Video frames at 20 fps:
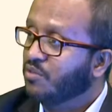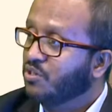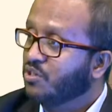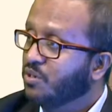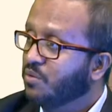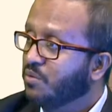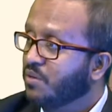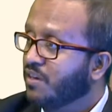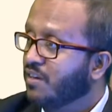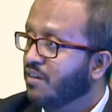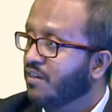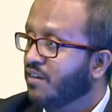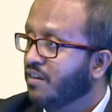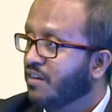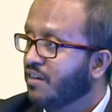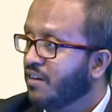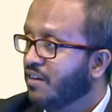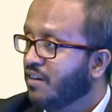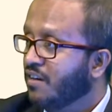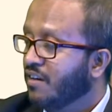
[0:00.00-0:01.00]
during,
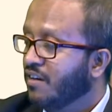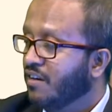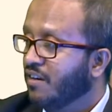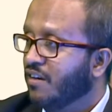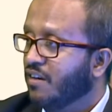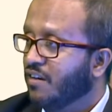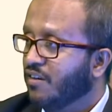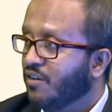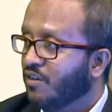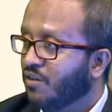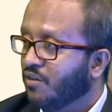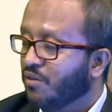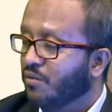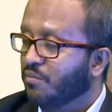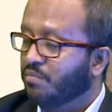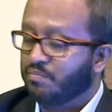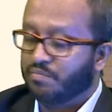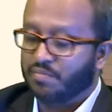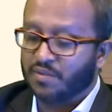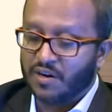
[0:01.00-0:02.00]
the
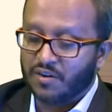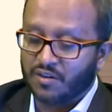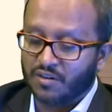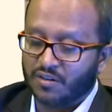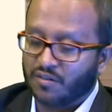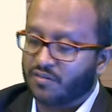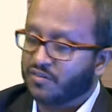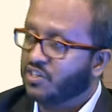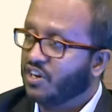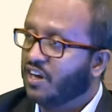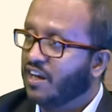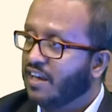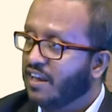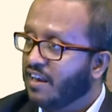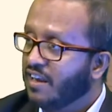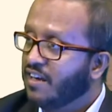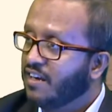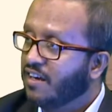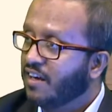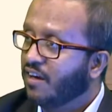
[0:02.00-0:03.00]
period of Jahiliyyah.